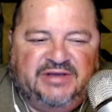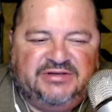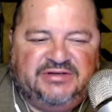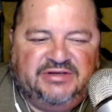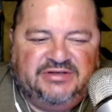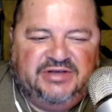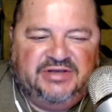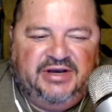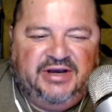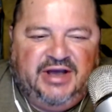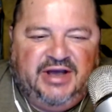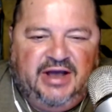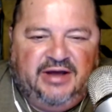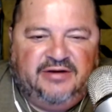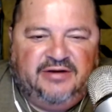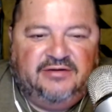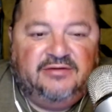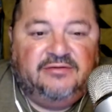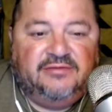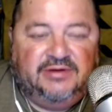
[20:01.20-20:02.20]
I got
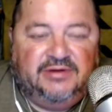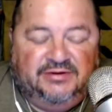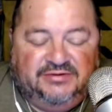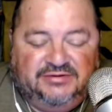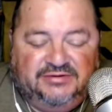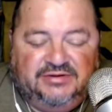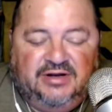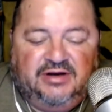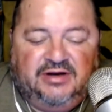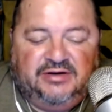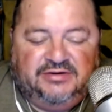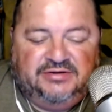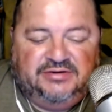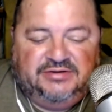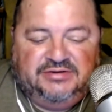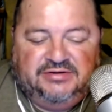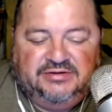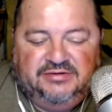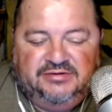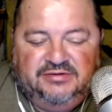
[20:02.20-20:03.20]
when I was talking to
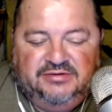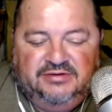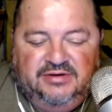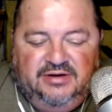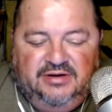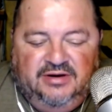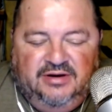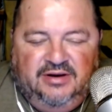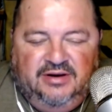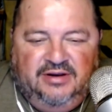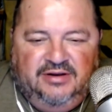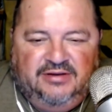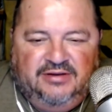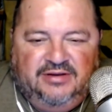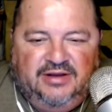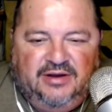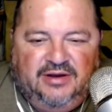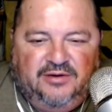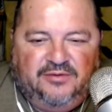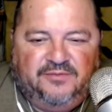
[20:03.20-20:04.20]
this.
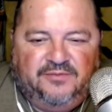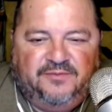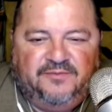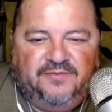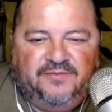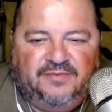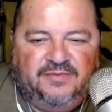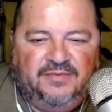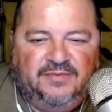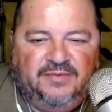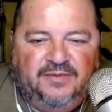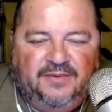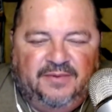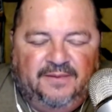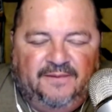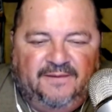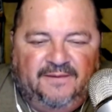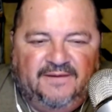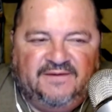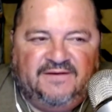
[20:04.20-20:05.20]
Now,
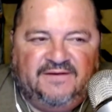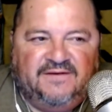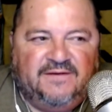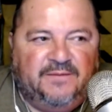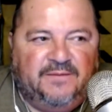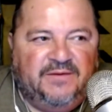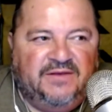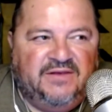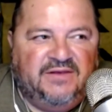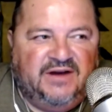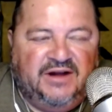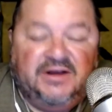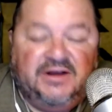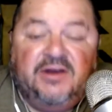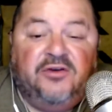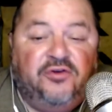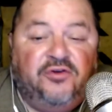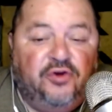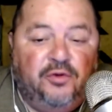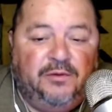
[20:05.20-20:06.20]
this is something that I
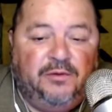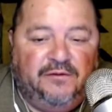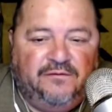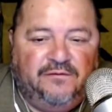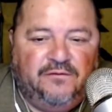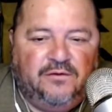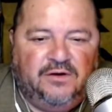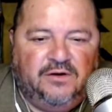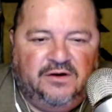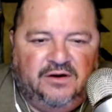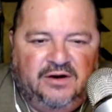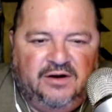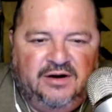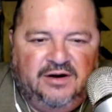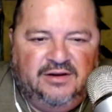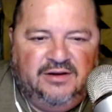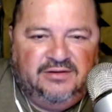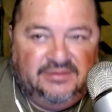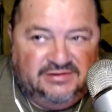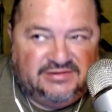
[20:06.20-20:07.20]
didn't do before.
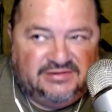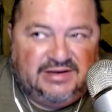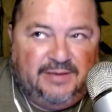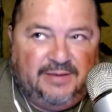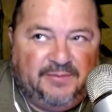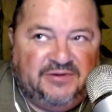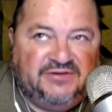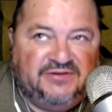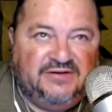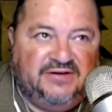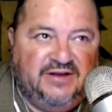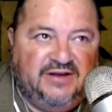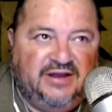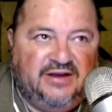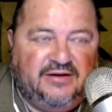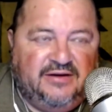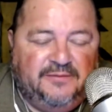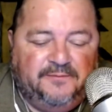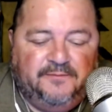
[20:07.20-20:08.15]
This happened today.